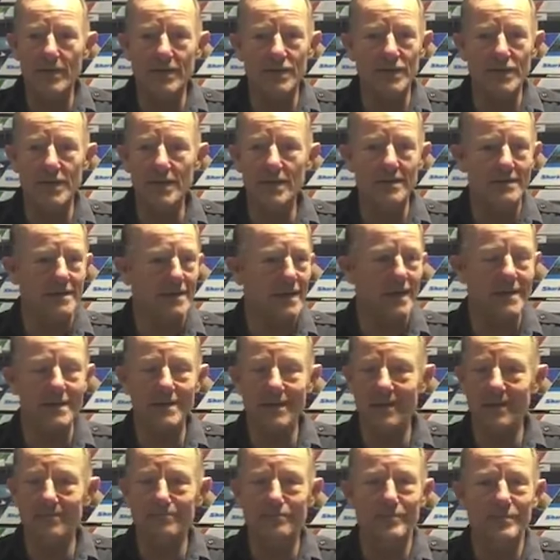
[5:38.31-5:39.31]
but she
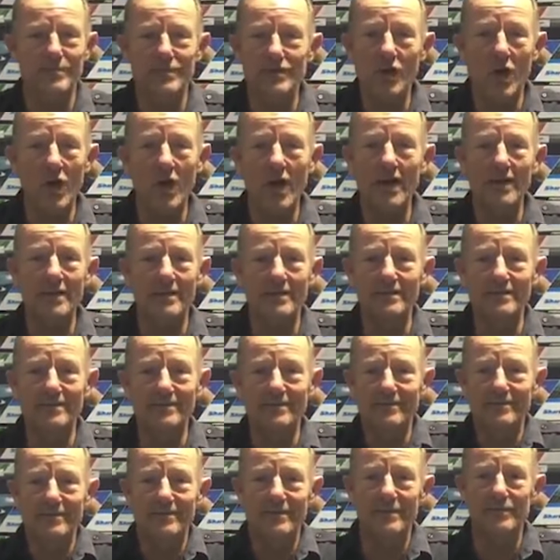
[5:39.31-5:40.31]
just dived
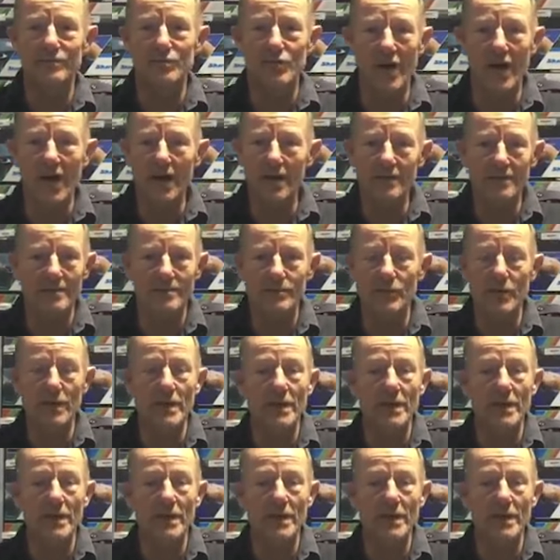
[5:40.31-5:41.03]
and drowned.